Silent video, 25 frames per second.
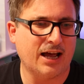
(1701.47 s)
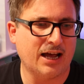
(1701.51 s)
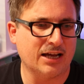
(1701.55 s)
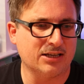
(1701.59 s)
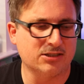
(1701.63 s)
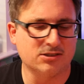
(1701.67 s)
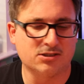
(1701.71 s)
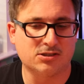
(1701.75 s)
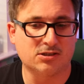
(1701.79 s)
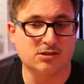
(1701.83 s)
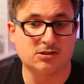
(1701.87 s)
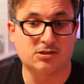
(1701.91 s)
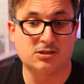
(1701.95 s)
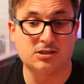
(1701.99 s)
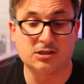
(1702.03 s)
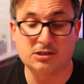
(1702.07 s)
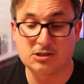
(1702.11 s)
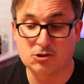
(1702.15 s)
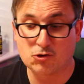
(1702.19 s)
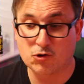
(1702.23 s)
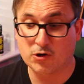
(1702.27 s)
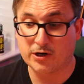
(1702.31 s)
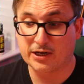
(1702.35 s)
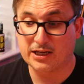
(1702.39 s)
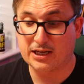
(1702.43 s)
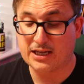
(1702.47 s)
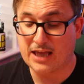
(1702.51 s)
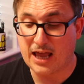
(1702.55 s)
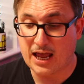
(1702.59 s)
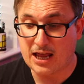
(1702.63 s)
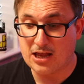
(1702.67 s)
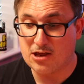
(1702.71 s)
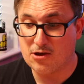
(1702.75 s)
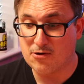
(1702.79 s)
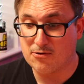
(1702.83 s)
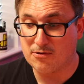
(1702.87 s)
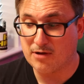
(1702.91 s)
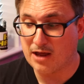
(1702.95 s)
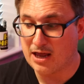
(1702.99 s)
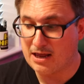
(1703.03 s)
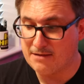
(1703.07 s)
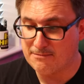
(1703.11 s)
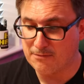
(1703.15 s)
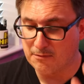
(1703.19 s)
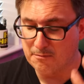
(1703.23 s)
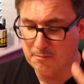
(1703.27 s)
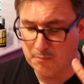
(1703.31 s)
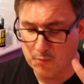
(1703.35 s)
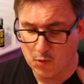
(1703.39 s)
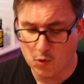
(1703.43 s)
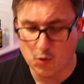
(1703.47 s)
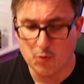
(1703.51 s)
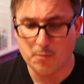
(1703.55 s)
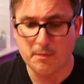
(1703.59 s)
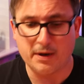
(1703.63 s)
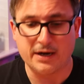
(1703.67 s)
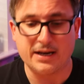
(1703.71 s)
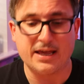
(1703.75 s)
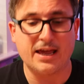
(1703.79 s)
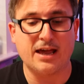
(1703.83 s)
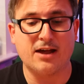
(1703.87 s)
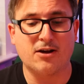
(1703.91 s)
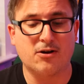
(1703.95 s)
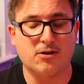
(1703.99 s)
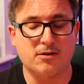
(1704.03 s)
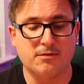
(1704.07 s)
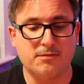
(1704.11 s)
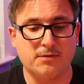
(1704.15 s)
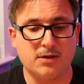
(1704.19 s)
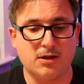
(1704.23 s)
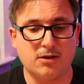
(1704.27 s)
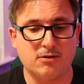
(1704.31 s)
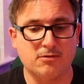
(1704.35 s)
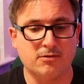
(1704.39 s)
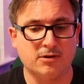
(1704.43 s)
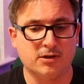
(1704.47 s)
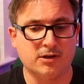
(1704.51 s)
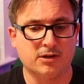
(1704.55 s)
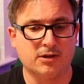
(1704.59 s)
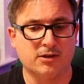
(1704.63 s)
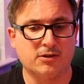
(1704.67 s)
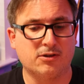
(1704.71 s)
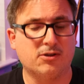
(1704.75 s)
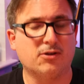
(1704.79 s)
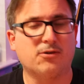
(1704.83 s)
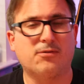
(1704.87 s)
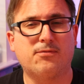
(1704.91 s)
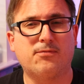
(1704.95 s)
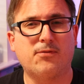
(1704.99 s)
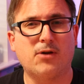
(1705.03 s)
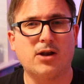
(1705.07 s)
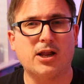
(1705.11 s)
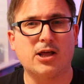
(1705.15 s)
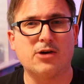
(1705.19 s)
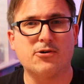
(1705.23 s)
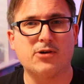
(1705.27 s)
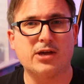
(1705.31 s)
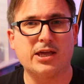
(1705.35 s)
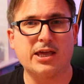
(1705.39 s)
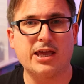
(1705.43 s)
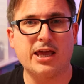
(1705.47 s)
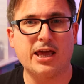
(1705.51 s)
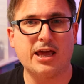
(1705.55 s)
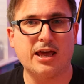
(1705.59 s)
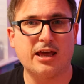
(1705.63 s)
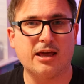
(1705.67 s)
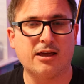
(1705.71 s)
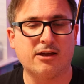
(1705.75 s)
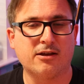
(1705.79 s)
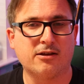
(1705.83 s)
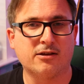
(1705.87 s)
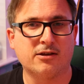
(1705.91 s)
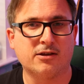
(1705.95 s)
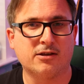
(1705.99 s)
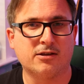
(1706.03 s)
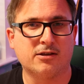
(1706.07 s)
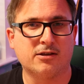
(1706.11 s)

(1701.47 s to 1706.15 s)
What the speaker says: and to try and get you even more money out of you the following year,